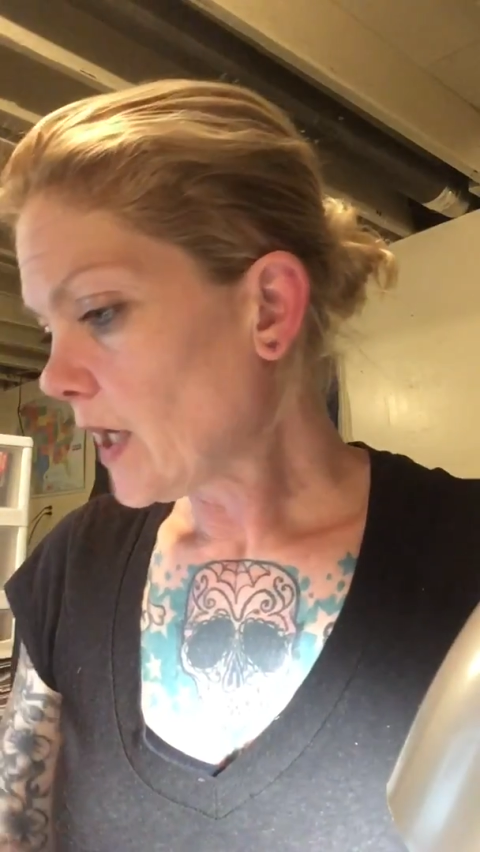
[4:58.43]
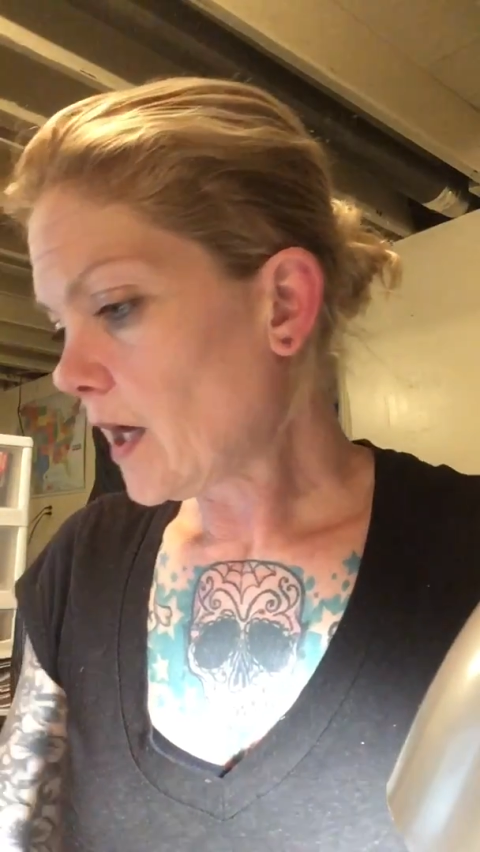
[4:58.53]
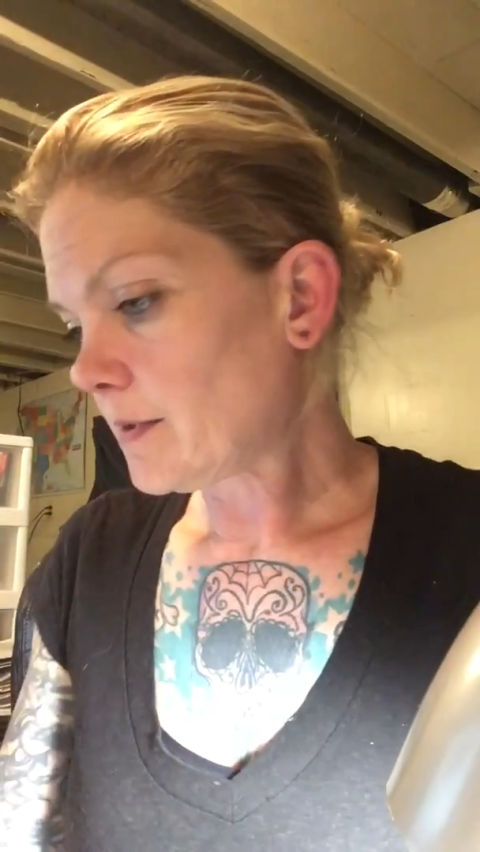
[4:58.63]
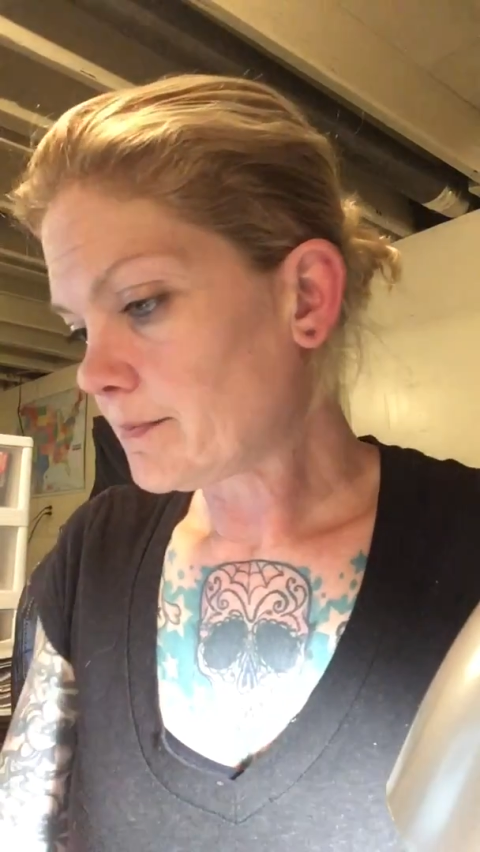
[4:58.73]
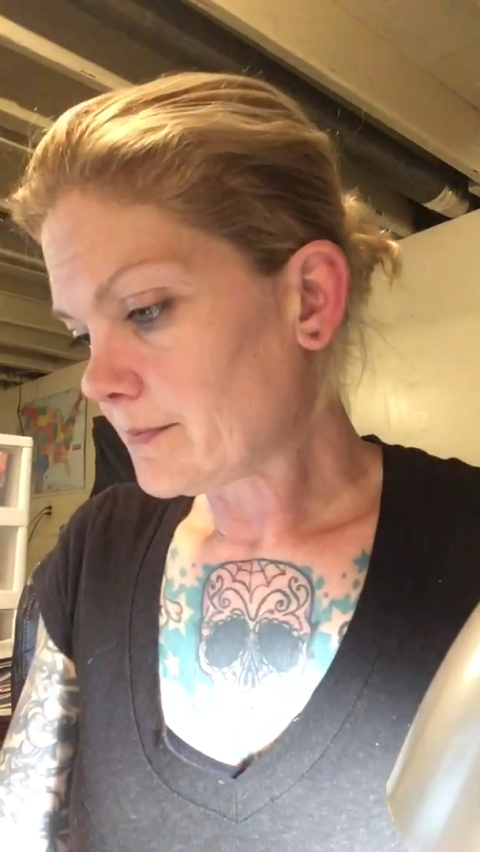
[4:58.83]

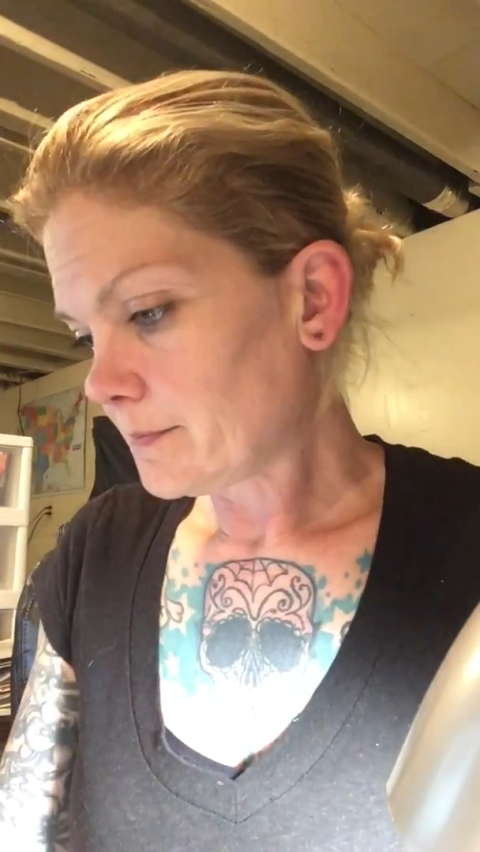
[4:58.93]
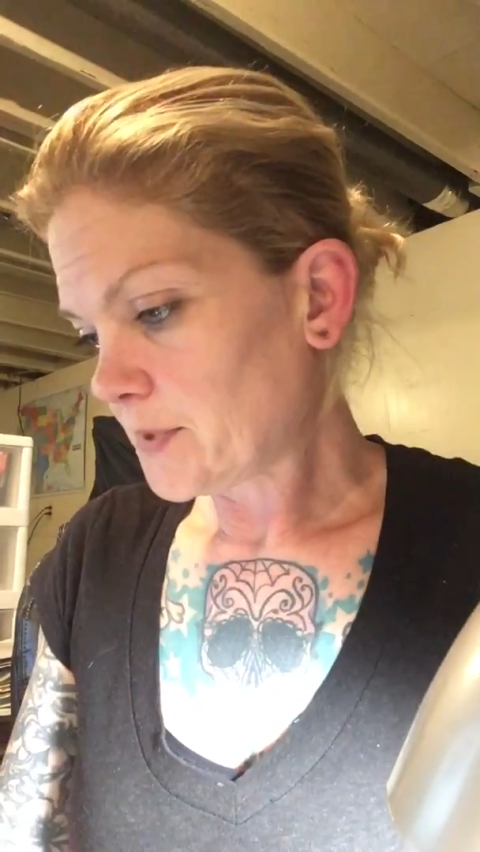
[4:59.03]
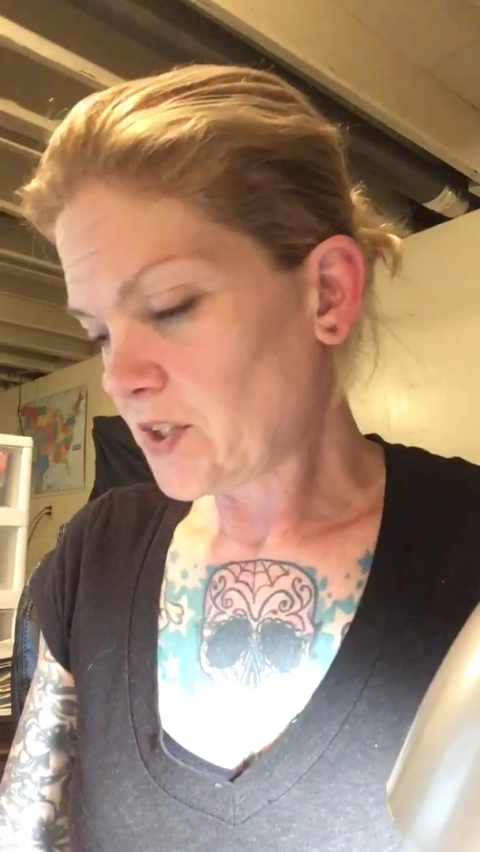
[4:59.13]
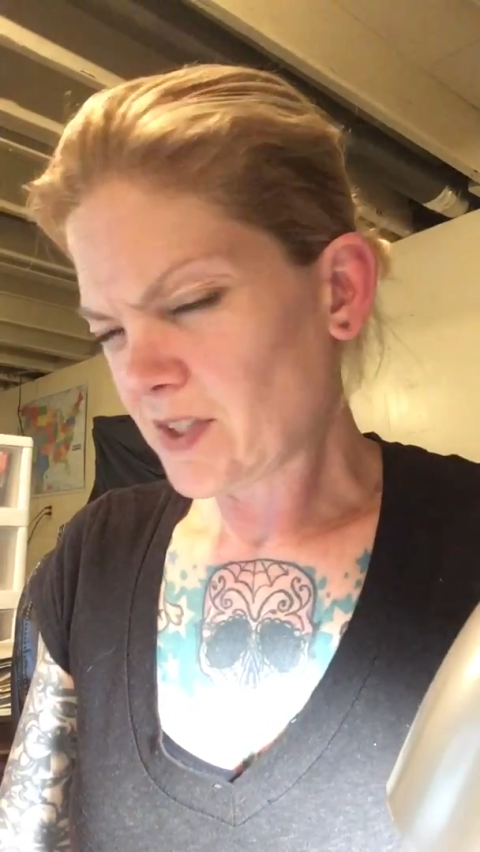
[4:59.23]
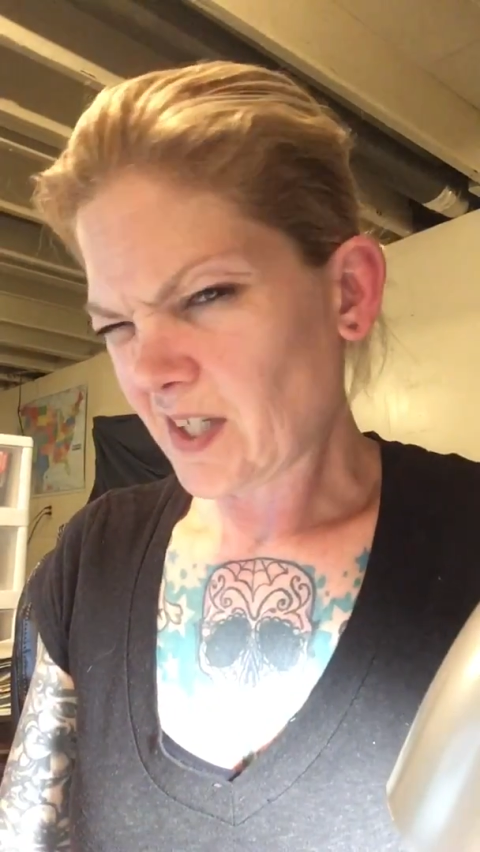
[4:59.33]

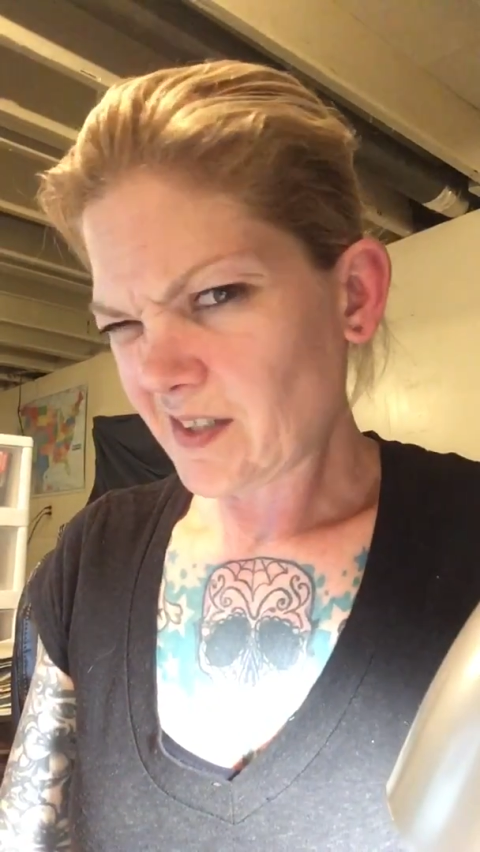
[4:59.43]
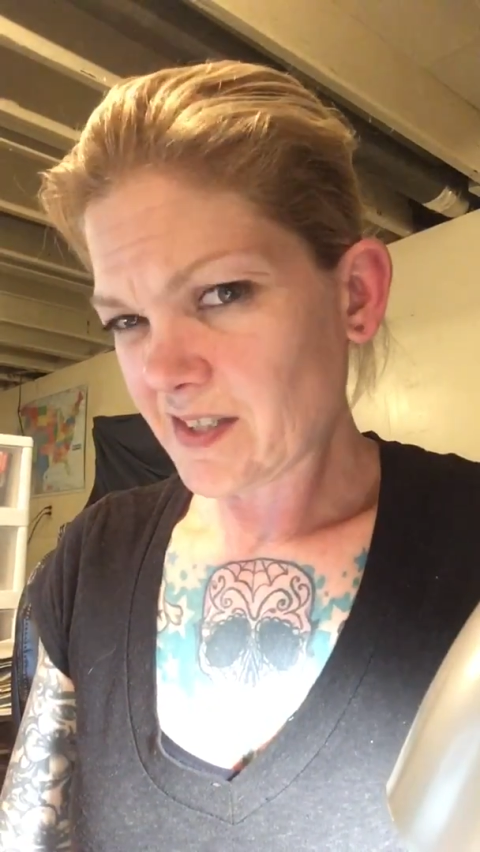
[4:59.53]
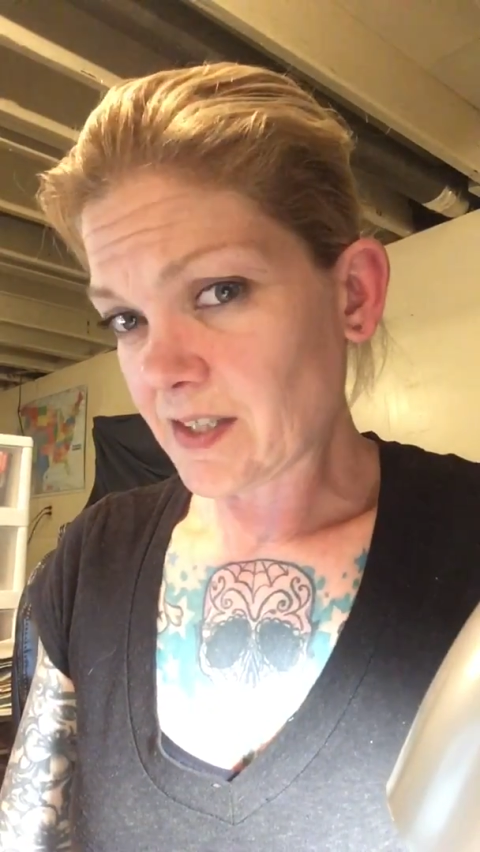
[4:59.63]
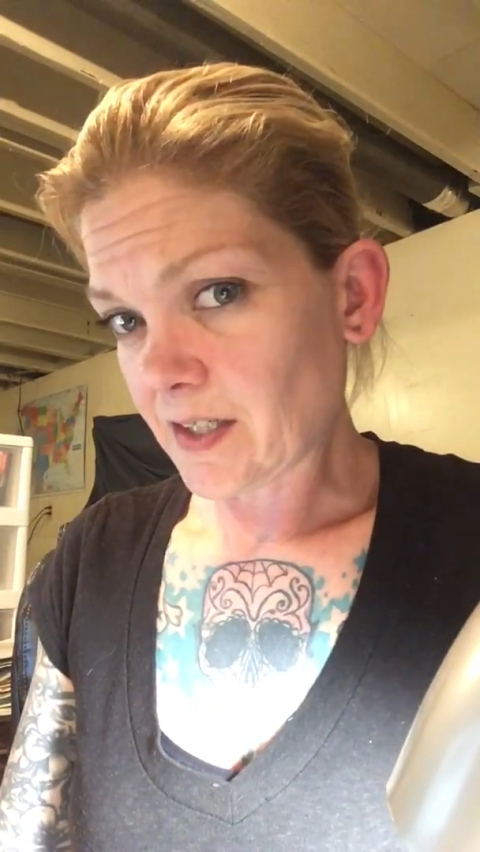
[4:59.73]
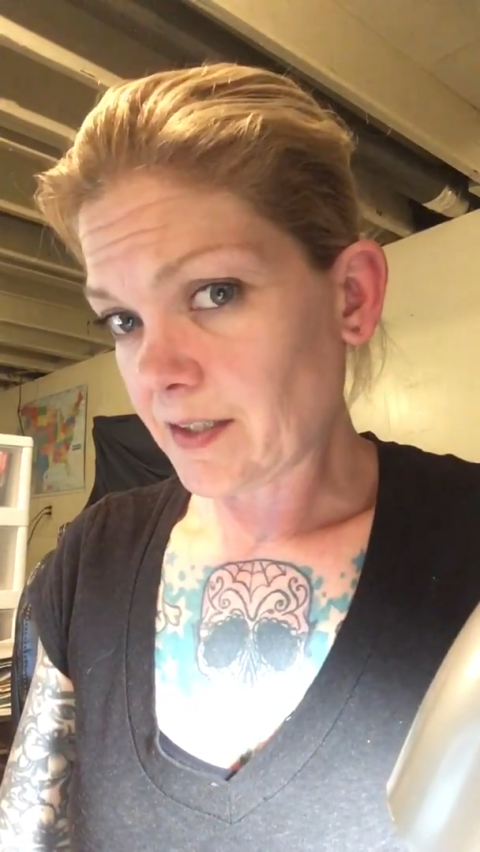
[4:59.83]
But she's kind of
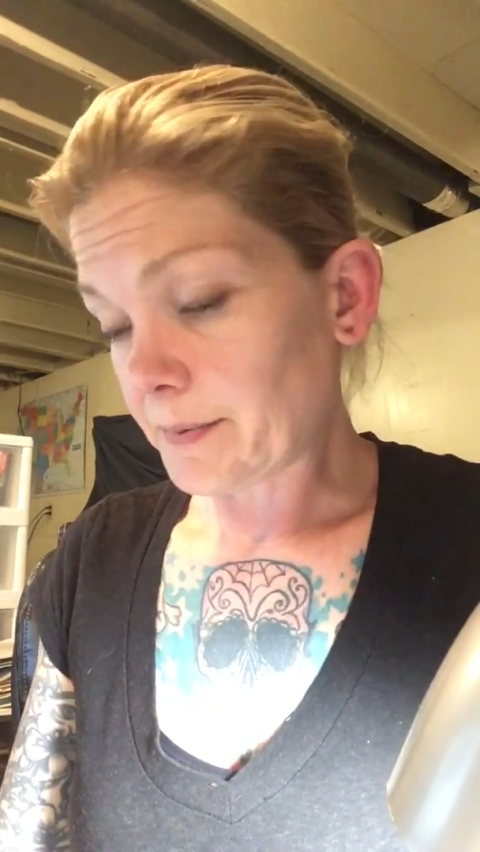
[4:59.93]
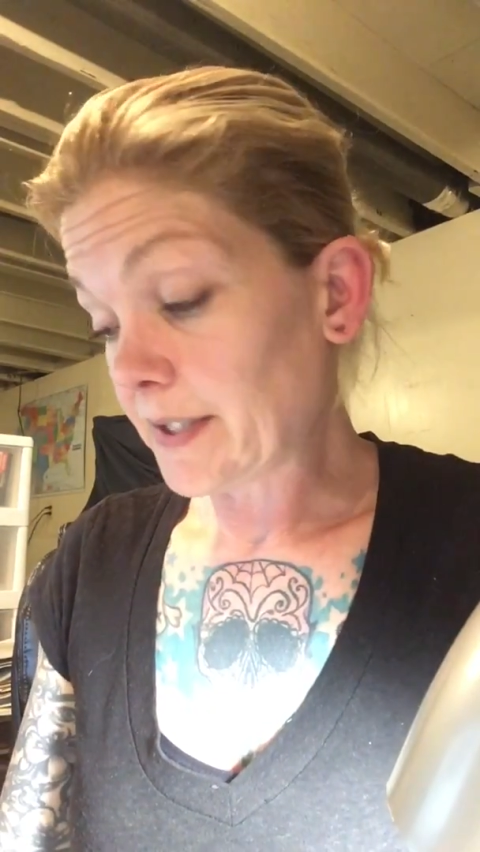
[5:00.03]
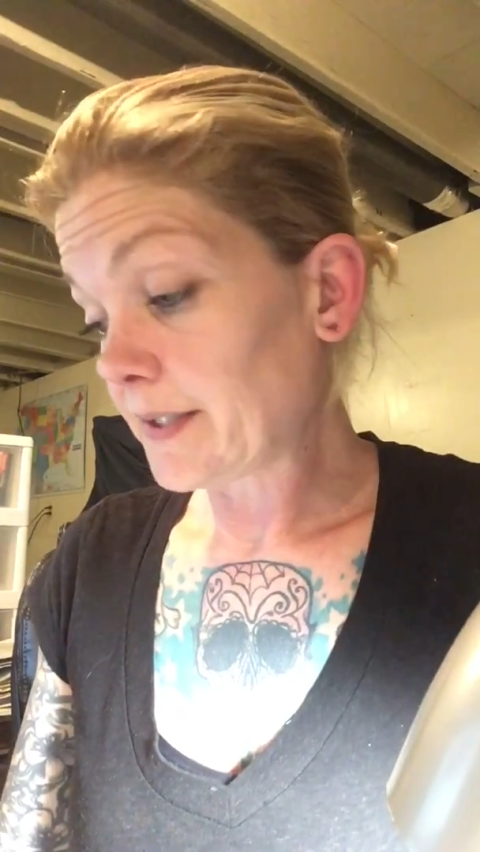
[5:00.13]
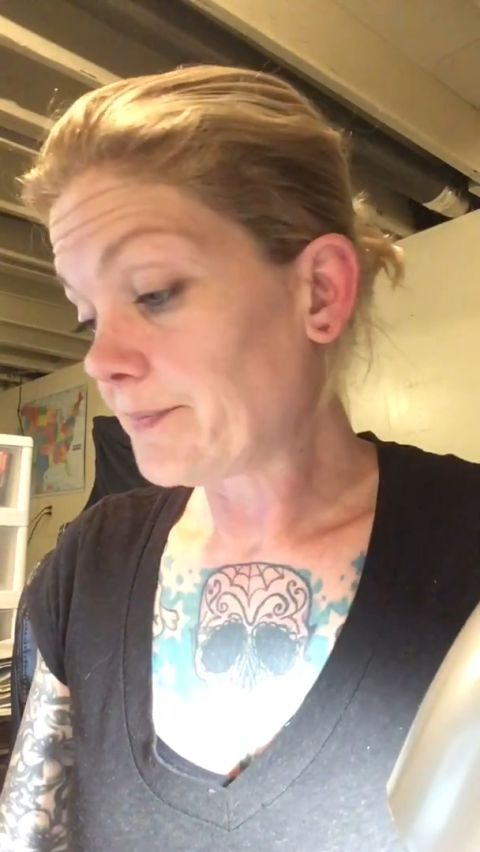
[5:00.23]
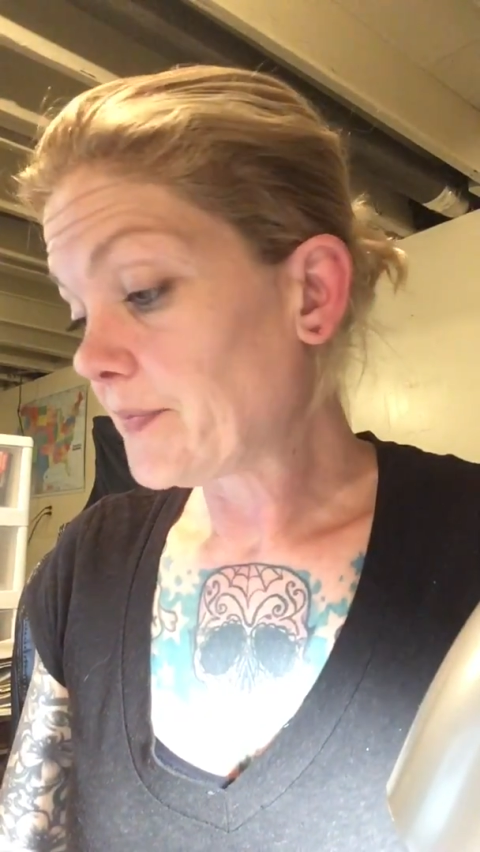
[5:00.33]
snotty
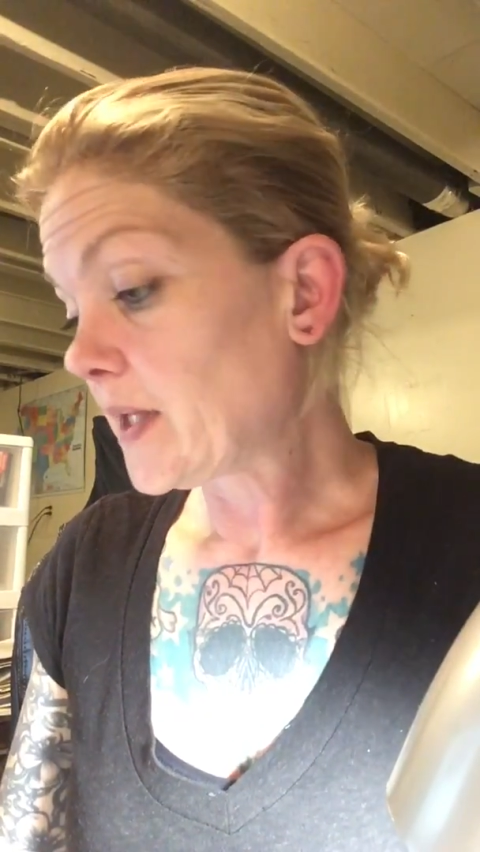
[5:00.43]
about it.